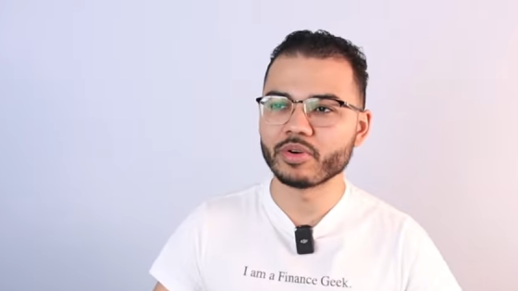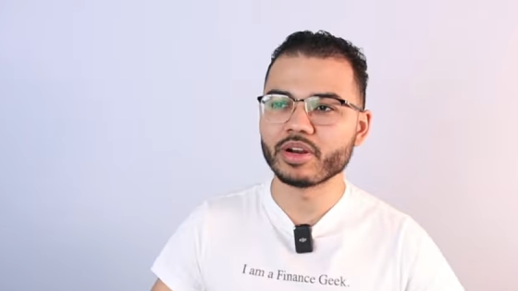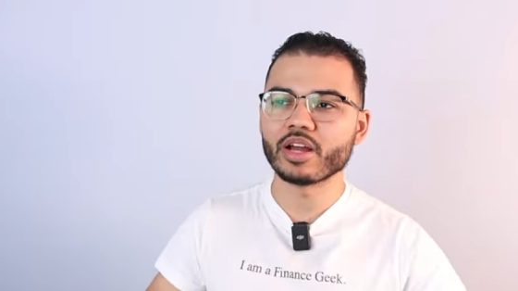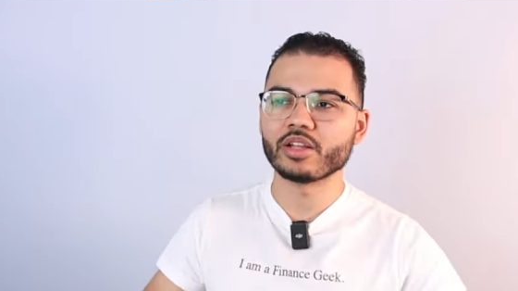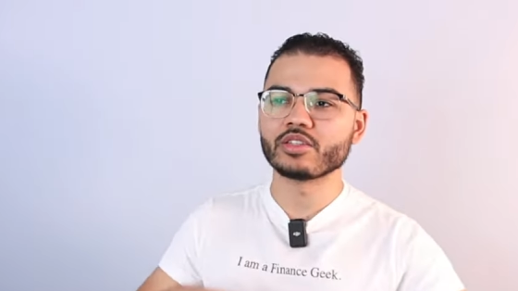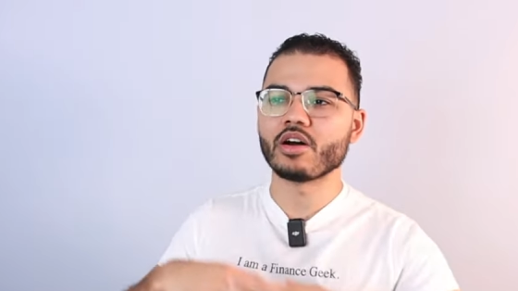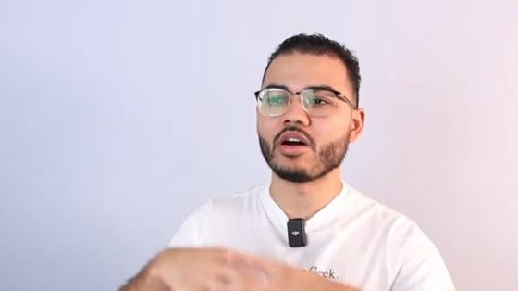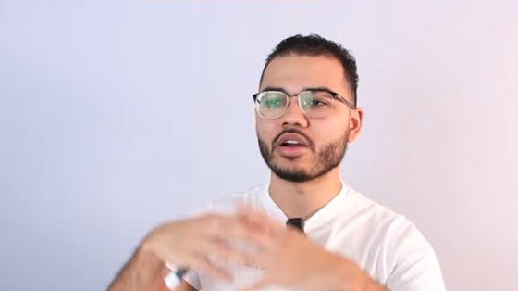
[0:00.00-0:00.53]
We're
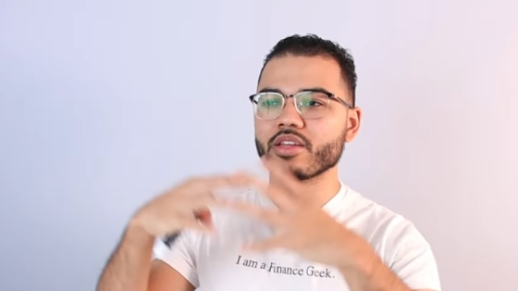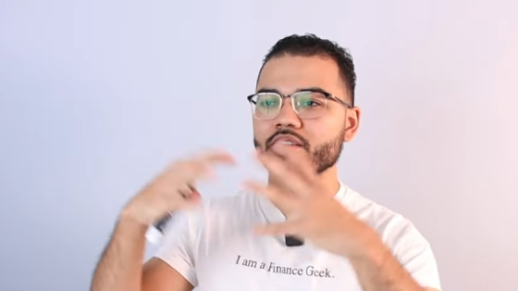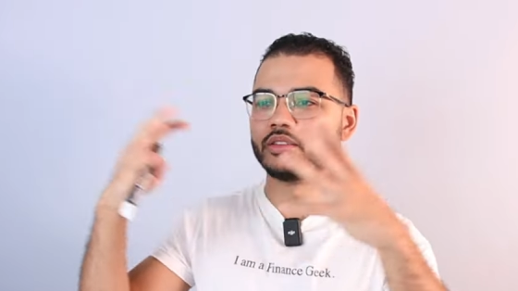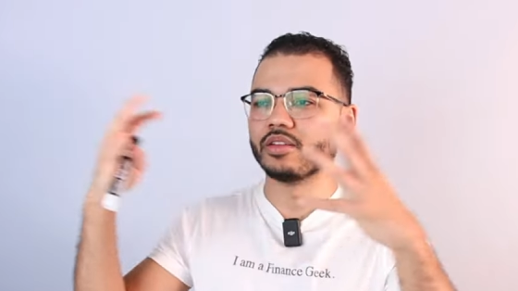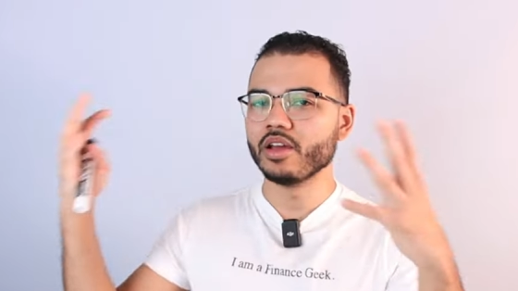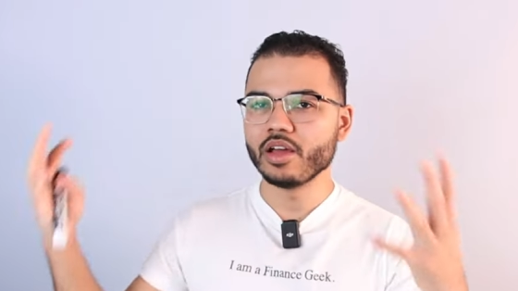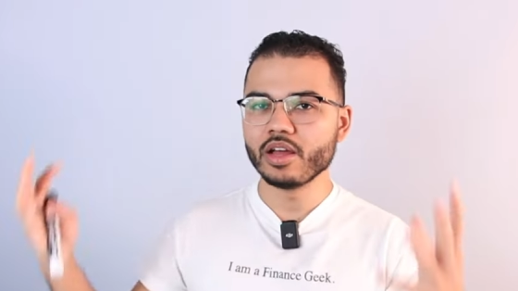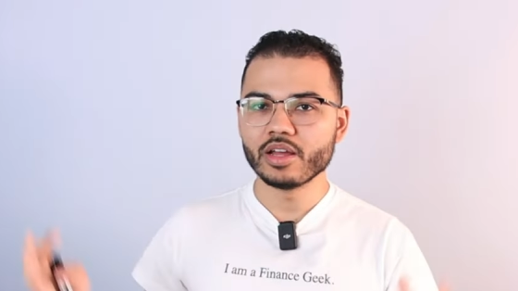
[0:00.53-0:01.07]
not
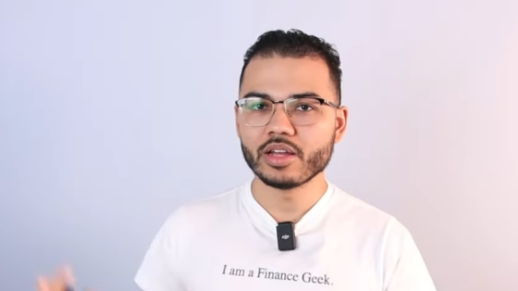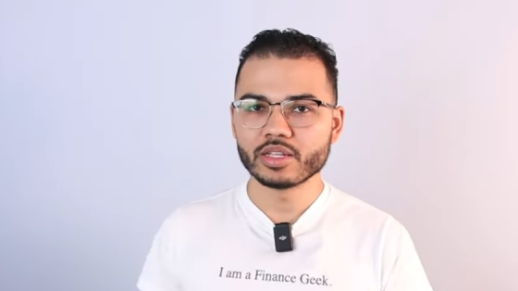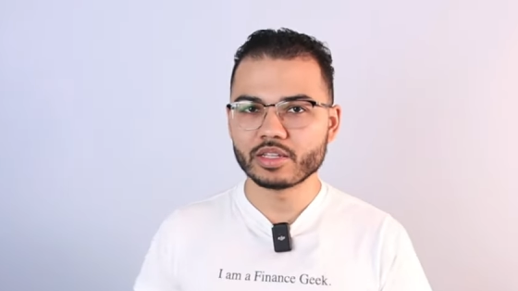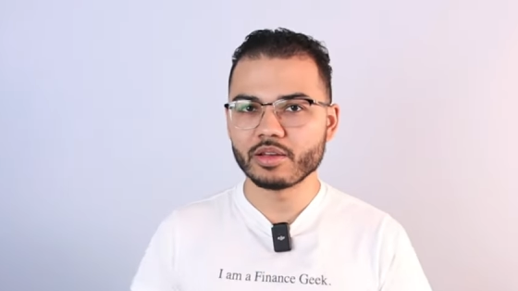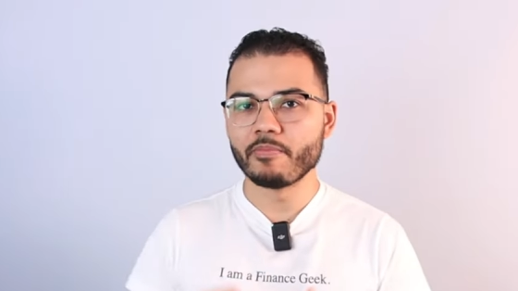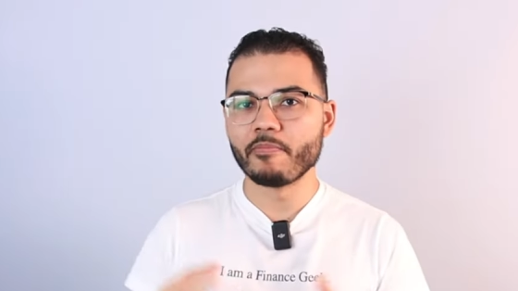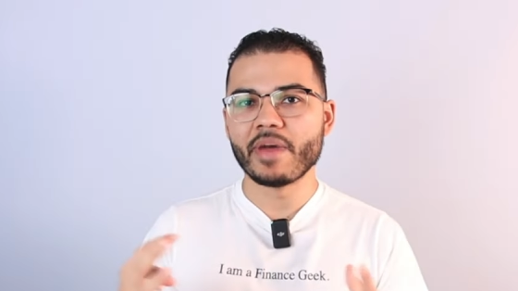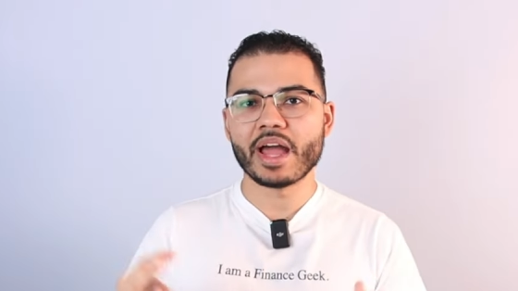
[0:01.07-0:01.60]
talking
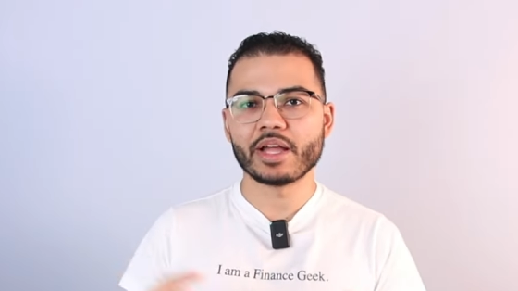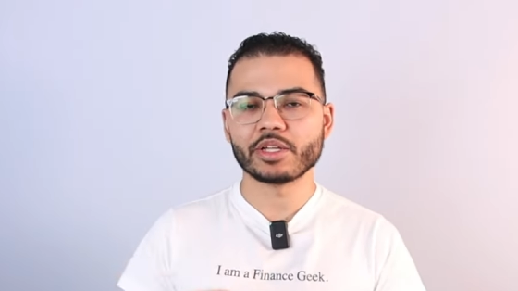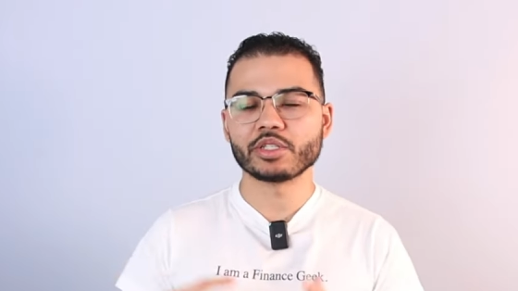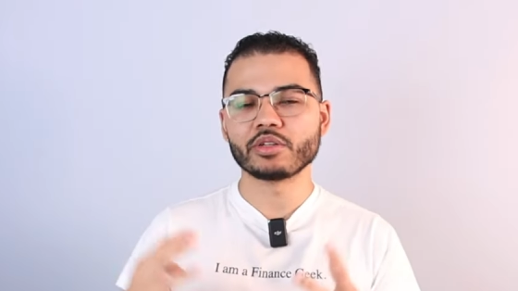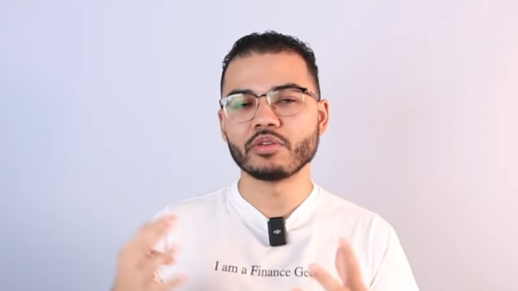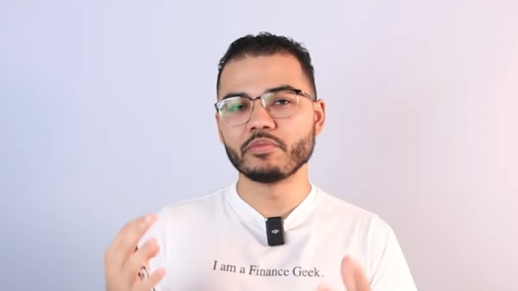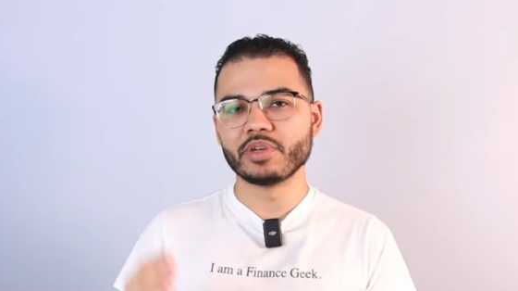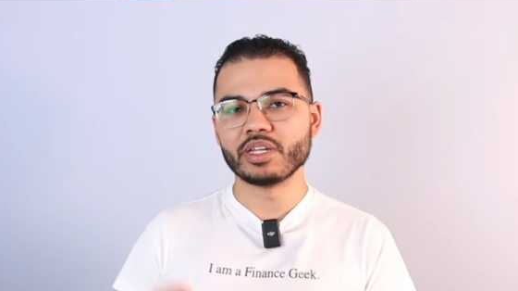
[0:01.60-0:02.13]
some
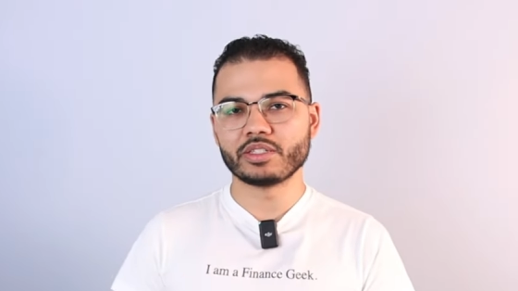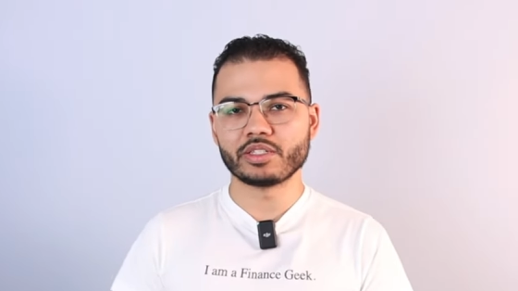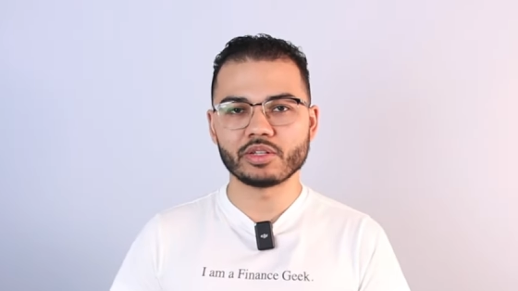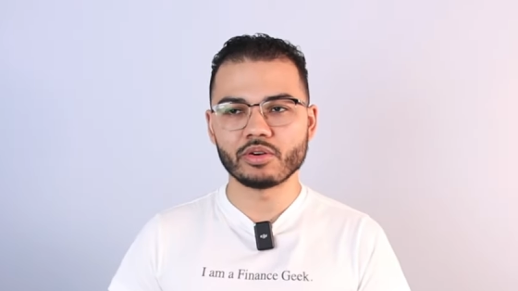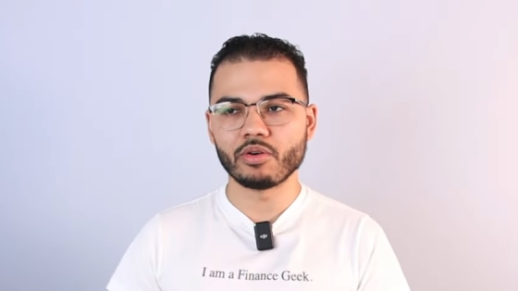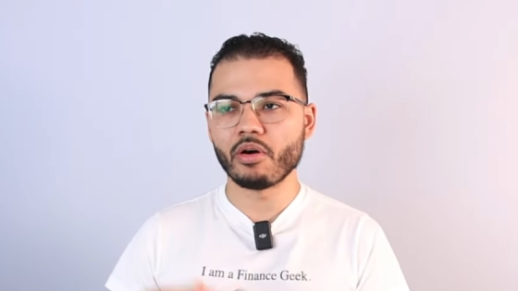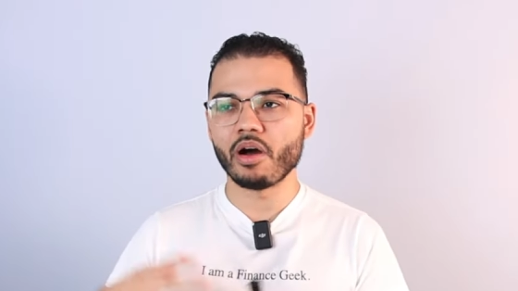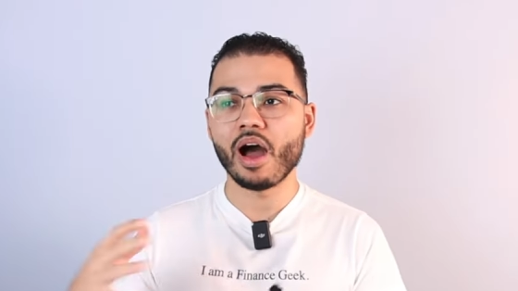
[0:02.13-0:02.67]
magical,
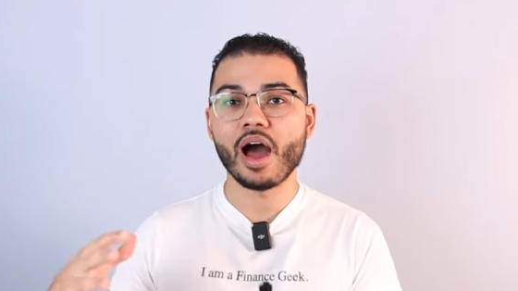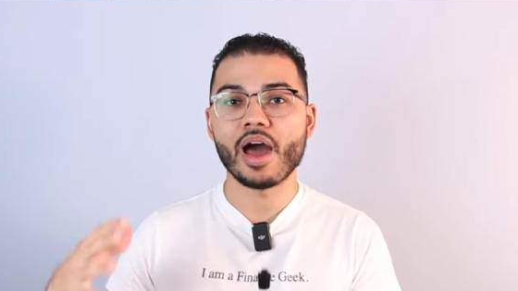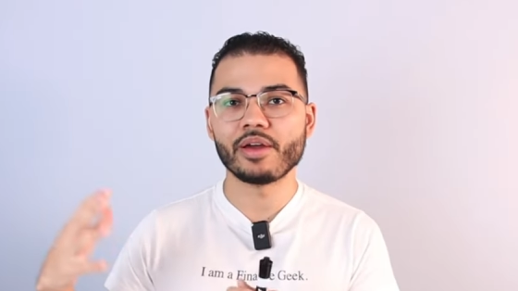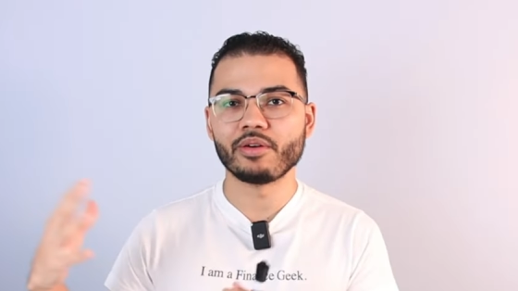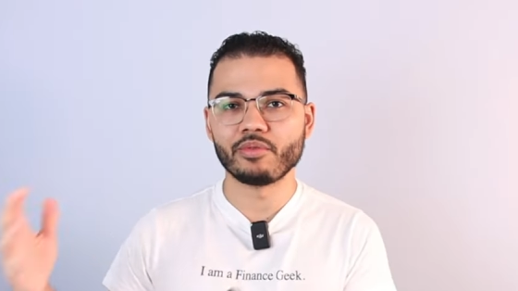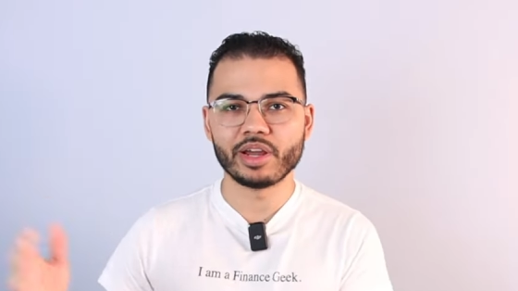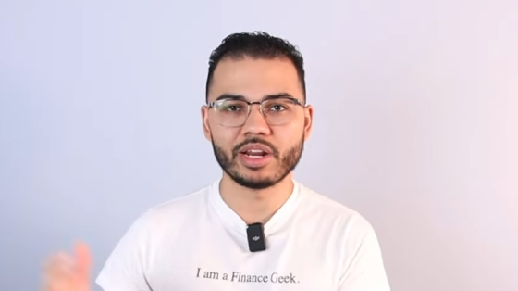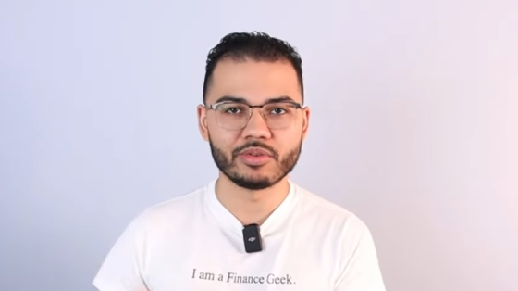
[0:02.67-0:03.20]
mystical high
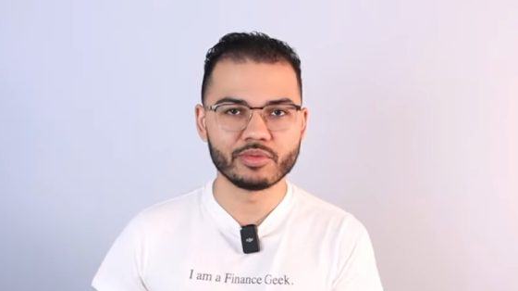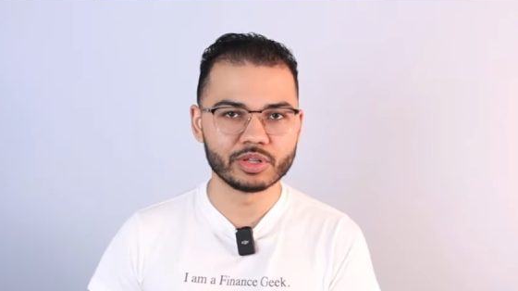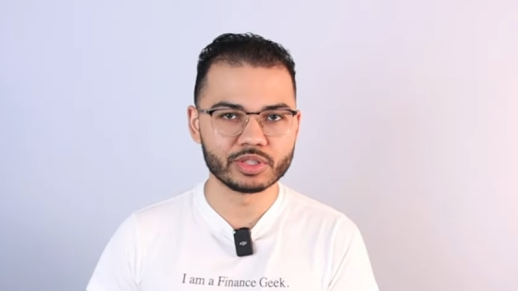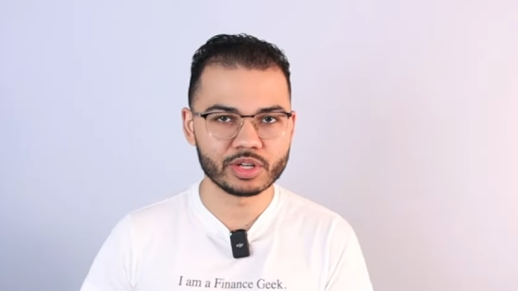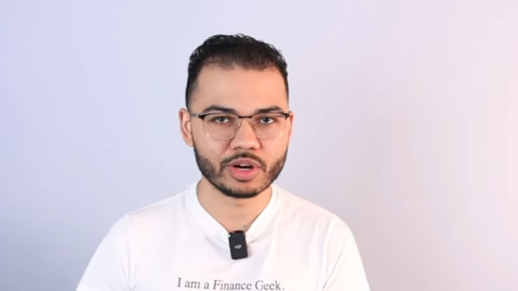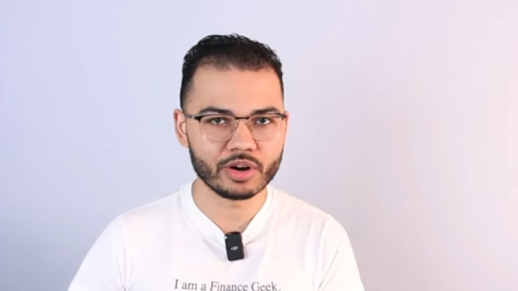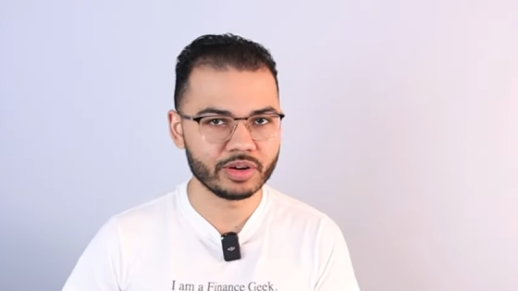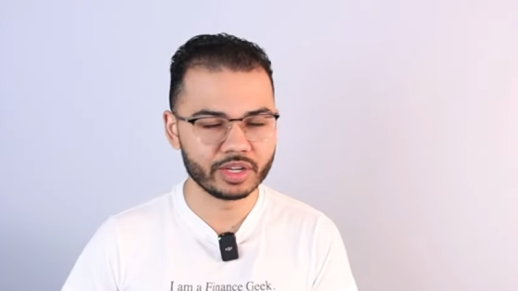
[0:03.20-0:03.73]
rate of
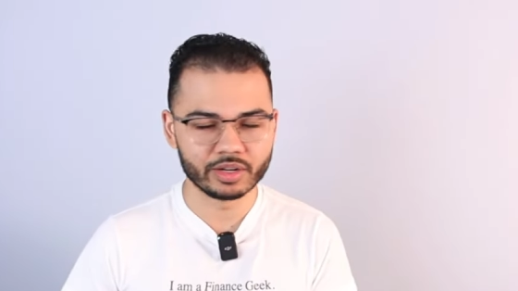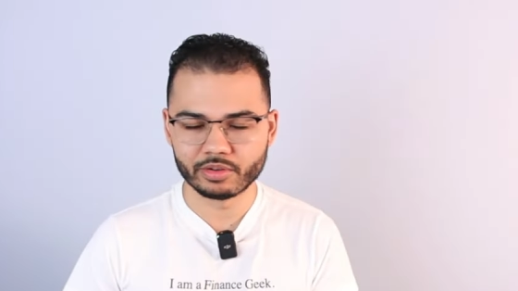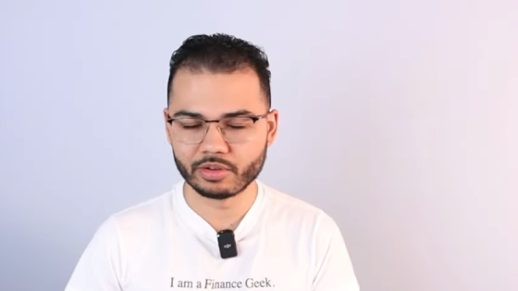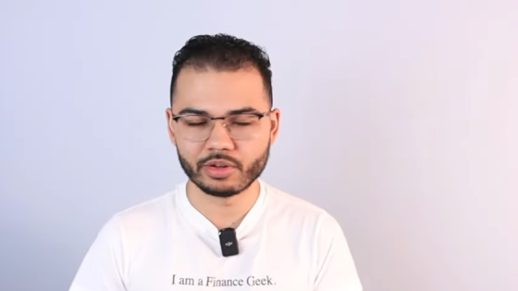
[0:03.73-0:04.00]
return here.